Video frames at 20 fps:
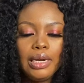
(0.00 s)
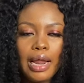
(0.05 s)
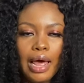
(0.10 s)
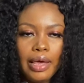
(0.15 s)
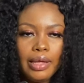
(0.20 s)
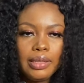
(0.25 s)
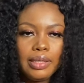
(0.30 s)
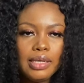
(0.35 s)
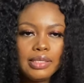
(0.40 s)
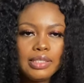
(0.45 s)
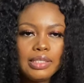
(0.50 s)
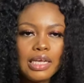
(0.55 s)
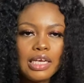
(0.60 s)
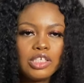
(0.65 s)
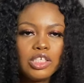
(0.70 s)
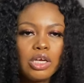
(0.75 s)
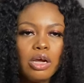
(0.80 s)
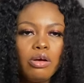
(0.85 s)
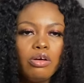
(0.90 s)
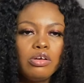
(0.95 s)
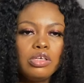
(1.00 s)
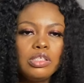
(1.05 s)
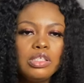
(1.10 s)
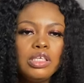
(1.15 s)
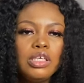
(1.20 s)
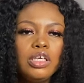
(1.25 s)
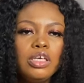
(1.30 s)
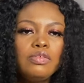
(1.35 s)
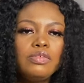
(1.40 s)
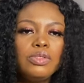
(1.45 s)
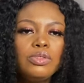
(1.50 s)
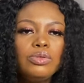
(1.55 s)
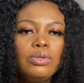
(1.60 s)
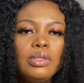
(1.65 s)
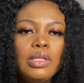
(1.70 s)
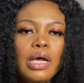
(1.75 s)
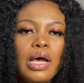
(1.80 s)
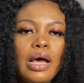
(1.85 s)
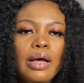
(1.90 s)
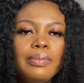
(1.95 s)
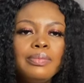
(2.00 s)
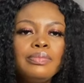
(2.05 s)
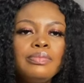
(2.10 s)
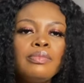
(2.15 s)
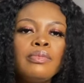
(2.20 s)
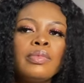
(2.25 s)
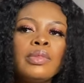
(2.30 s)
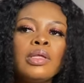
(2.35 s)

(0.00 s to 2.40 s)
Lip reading: like the Sasha because it gives you that